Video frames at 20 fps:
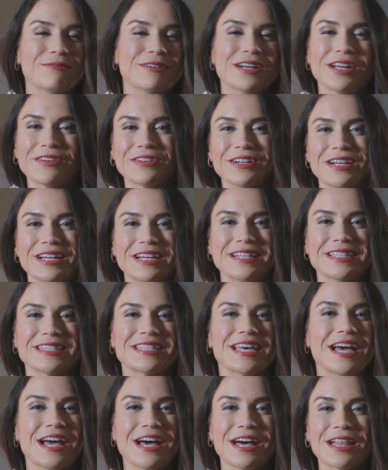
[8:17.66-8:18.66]
Whatever it is.
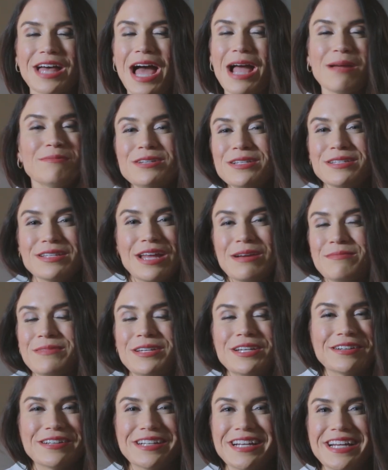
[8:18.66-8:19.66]
I'm
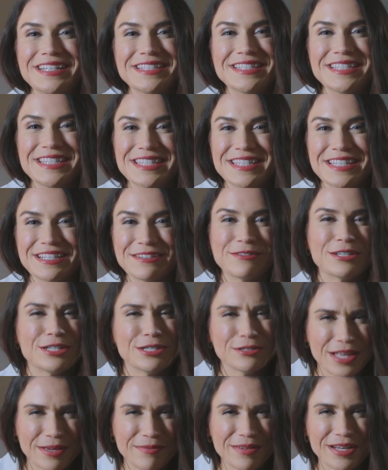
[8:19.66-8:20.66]
curious. Would
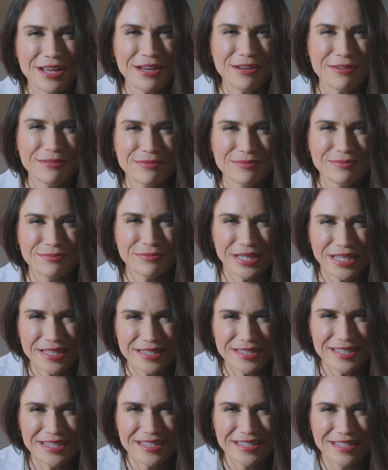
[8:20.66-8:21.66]
you let me know,
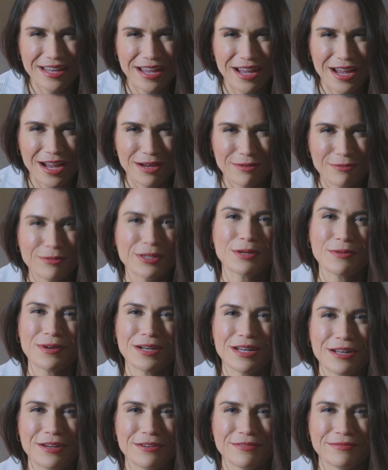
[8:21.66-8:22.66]
please? I really want
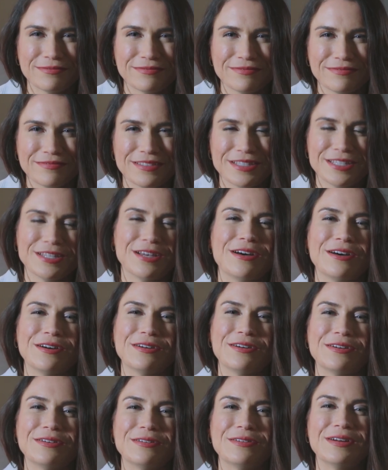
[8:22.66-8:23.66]
to know.
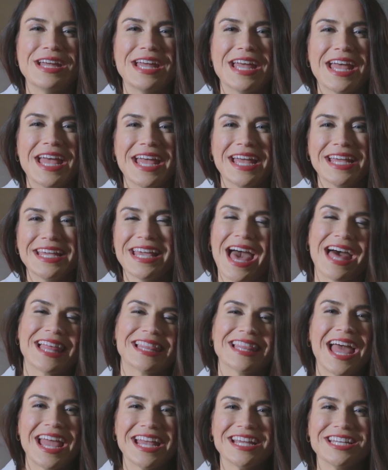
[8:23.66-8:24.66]
So yeah,
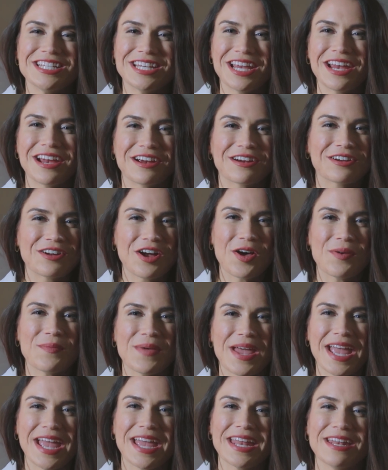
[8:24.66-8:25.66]
share,
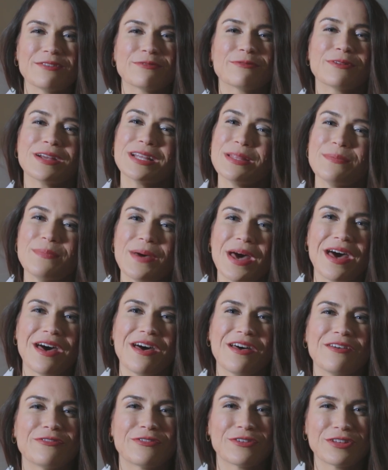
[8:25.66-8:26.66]
comment, ring the
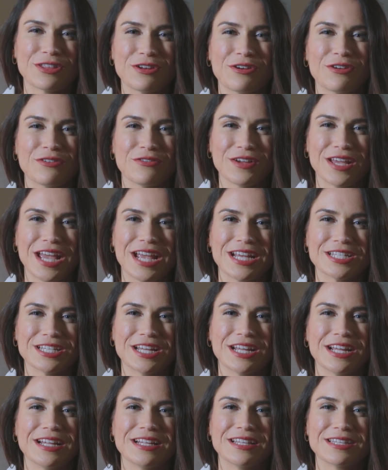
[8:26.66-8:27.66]
bell for the
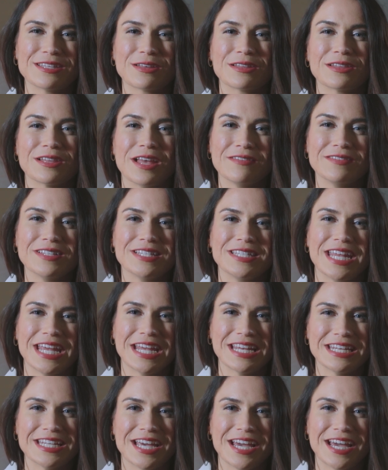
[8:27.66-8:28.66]
notifications. Love to stay
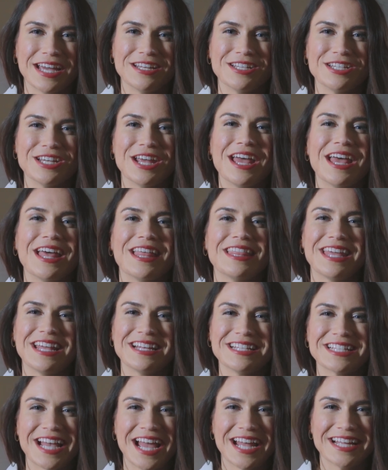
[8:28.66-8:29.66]
in touch.
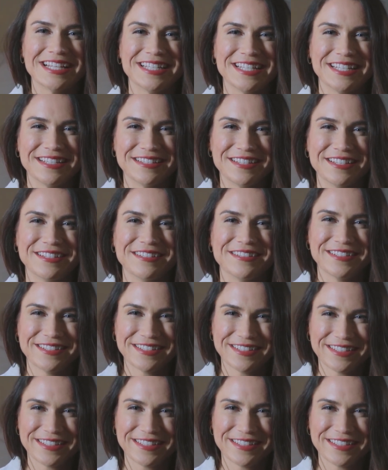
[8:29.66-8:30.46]
Thanks, guys. See you soon.